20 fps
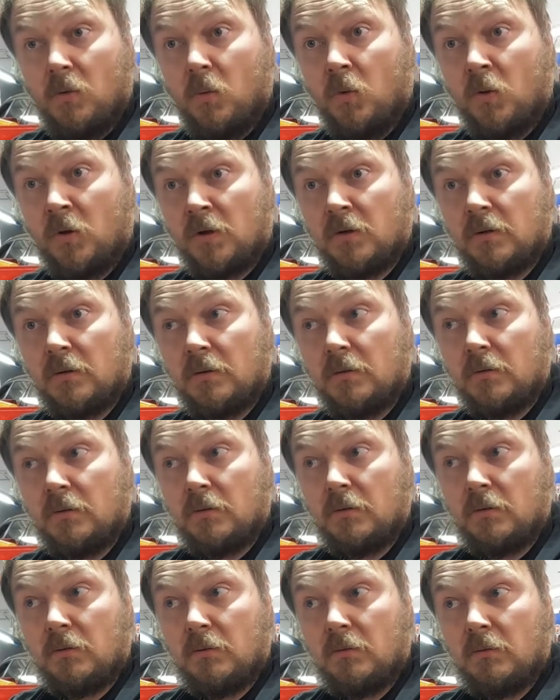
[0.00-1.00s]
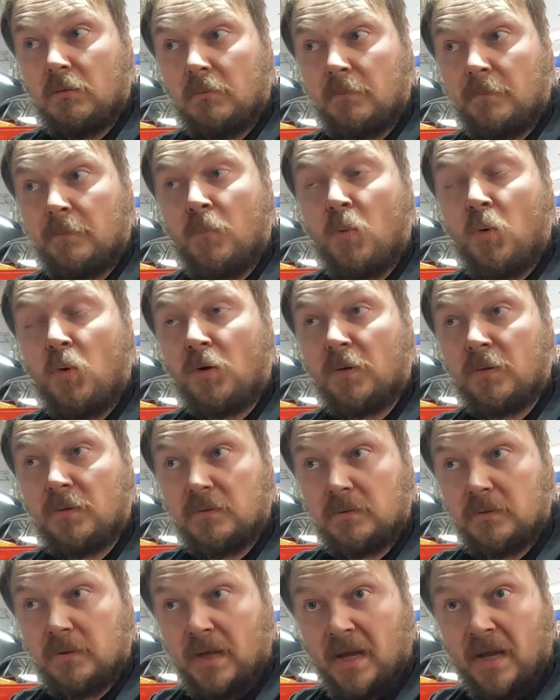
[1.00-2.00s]
Or
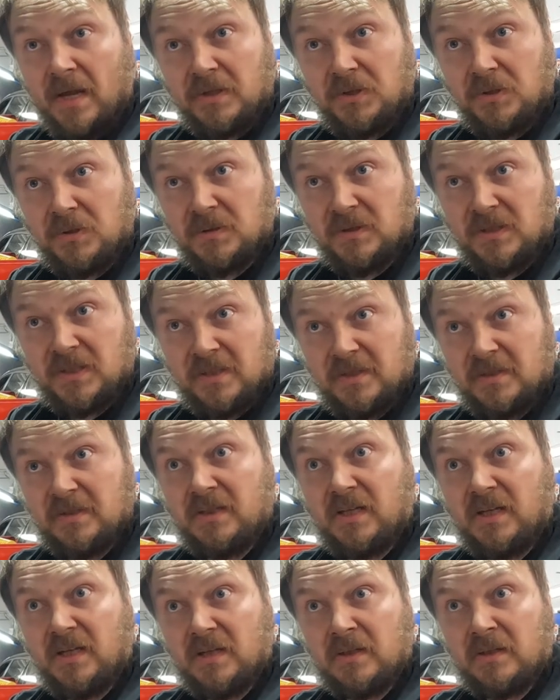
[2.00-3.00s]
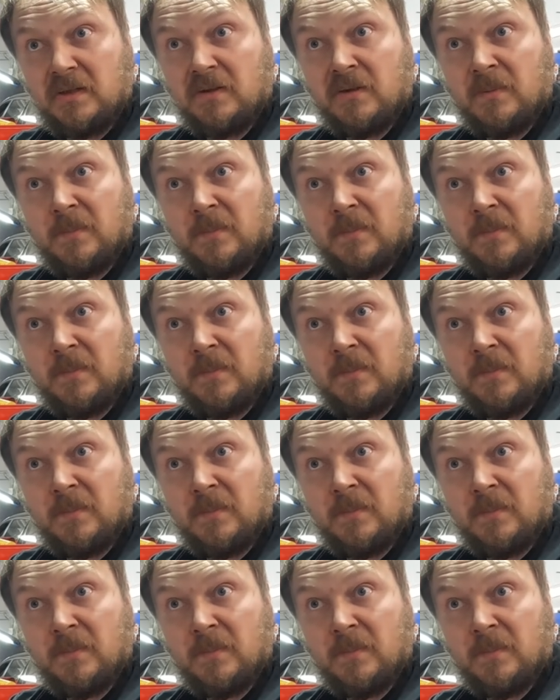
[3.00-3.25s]
more accurately than that,